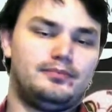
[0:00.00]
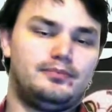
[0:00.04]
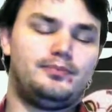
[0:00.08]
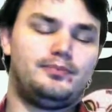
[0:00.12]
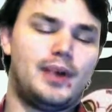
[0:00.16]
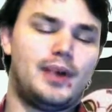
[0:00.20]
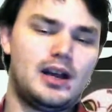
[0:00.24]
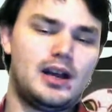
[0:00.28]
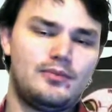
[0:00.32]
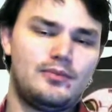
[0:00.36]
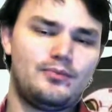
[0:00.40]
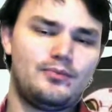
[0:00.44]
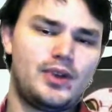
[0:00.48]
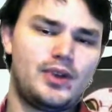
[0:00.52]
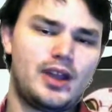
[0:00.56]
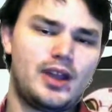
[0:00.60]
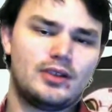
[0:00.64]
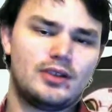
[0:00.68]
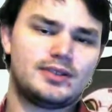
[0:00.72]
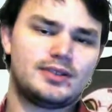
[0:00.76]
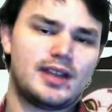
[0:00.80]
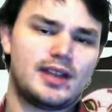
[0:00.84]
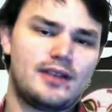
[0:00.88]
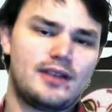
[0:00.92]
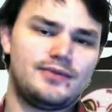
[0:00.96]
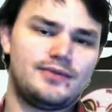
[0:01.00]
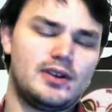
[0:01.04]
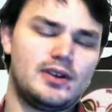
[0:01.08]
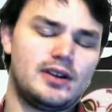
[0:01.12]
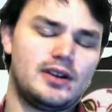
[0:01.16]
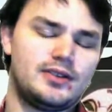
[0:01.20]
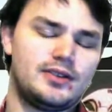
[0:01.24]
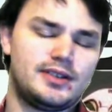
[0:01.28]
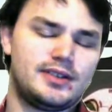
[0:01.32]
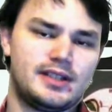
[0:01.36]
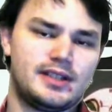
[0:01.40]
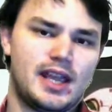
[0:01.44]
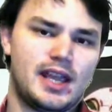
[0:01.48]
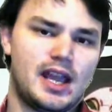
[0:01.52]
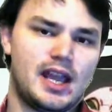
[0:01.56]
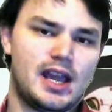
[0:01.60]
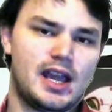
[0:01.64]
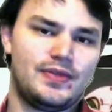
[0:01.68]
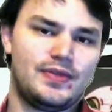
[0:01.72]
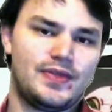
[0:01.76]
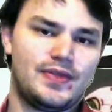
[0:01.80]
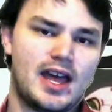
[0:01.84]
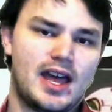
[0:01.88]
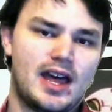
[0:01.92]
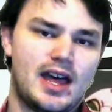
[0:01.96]
But we also have to
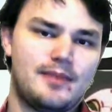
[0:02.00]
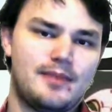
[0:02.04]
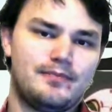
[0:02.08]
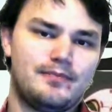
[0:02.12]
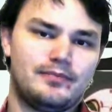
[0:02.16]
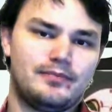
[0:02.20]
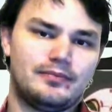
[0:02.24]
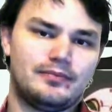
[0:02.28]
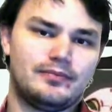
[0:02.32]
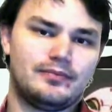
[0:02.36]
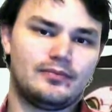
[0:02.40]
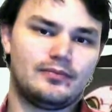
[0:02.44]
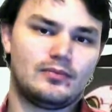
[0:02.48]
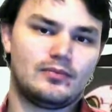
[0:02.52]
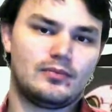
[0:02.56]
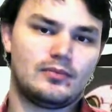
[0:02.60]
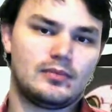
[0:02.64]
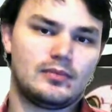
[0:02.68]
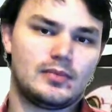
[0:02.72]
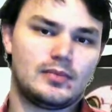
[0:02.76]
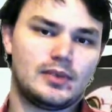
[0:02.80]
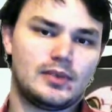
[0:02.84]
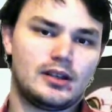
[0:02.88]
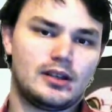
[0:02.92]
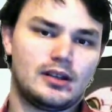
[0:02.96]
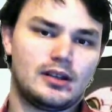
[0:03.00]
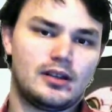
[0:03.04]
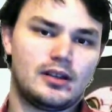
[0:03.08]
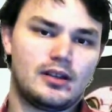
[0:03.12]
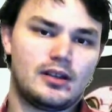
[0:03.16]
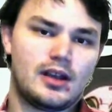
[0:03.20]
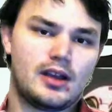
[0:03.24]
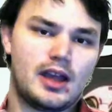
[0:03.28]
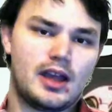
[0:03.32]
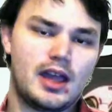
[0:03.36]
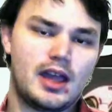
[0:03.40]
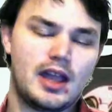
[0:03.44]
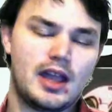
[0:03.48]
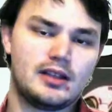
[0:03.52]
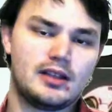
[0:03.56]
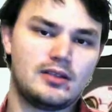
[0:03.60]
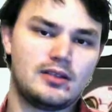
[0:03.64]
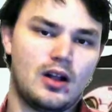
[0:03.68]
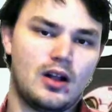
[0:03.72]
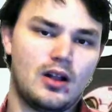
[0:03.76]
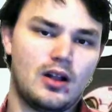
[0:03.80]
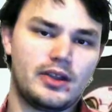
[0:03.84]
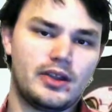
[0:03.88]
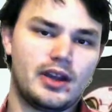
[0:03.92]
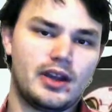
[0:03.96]
understand that
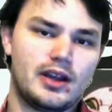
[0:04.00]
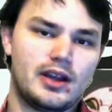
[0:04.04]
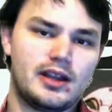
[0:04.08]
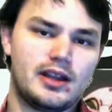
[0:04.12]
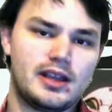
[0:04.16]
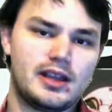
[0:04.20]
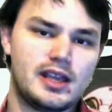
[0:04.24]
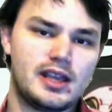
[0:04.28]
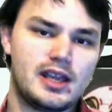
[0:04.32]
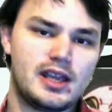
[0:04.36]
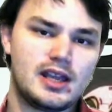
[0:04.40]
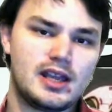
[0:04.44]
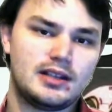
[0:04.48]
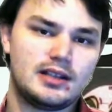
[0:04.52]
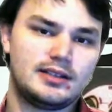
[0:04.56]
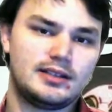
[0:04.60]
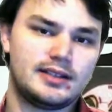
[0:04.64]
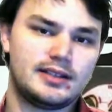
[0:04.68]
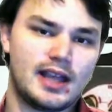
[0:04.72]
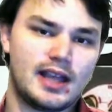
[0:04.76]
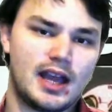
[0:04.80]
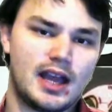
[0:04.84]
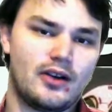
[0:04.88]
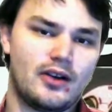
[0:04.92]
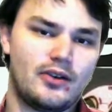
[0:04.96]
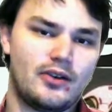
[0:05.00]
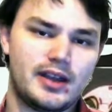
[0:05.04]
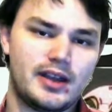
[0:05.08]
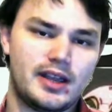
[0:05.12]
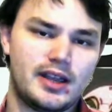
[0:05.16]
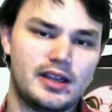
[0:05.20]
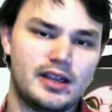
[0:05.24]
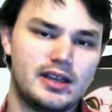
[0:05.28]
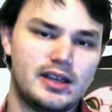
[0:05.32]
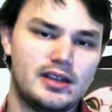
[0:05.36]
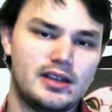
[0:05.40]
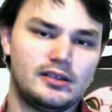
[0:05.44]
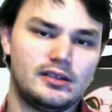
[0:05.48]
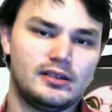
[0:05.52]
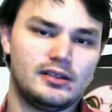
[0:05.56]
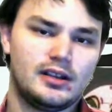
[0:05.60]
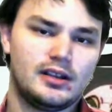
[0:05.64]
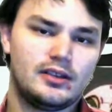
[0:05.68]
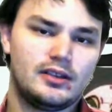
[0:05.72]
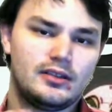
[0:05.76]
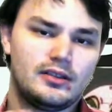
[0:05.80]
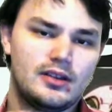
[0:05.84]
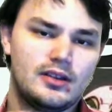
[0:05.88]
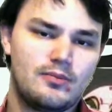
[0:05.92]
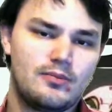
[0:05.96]
Ignalia is now in
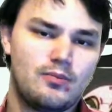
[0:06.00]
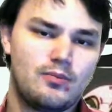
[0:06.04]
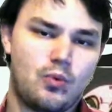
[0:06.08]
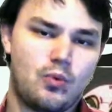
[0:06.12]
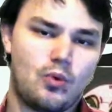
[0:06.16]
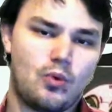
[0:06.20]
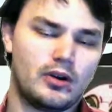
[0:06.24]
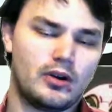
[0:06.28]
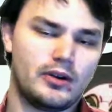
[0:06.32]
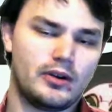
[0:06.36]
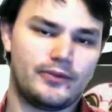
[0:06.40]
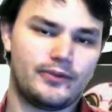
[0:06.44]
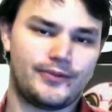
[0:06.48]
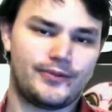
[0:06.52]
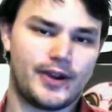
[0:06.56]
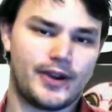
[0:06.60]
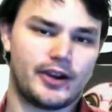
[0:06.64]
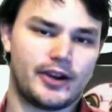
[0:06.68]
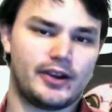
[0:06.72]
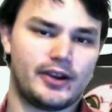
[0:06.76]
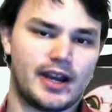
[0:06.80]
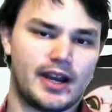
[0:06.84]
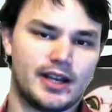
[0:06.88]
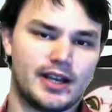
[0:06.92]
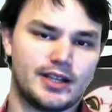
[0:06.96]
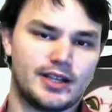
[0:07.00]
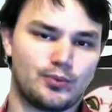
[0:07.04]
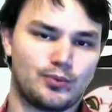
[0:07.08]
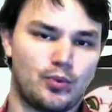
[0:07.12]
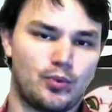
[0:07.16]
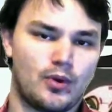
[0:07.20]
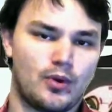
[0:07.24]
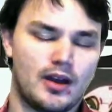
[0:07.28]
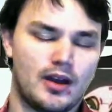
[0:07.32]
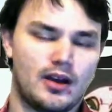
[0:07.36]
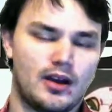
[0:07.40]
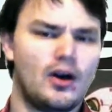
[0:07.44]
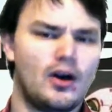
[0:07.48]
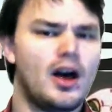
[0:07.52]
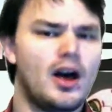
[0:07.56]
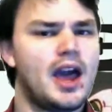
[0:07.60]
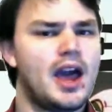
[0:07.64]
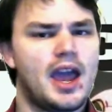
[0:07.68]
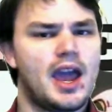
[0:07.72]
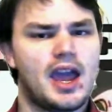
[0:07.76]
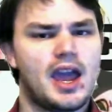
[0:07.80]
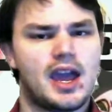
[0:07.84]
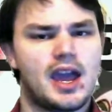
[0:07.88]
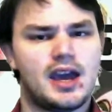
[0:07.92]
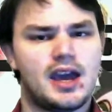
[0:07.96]
the warfare as well,
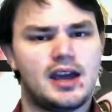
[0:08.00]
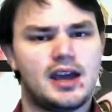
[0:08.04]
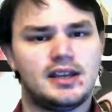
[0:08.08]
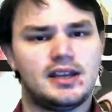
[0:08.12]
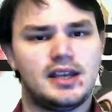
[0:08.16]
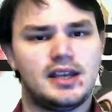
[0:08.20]
and